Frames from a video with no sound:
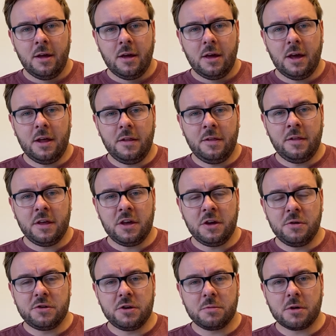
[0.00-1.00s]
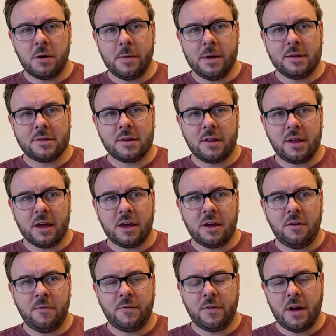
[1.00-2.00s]
in the YouTube comments. So thank
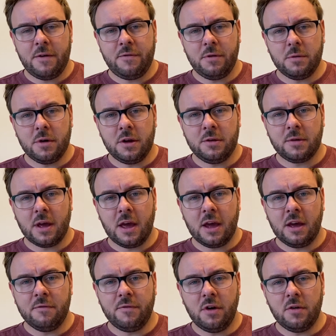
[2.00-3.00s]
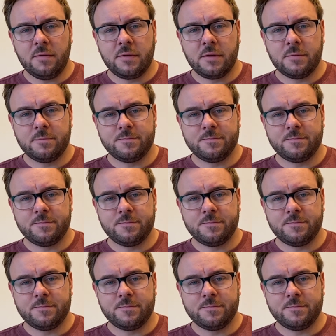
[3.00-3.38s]
you for everyone who's getting involved.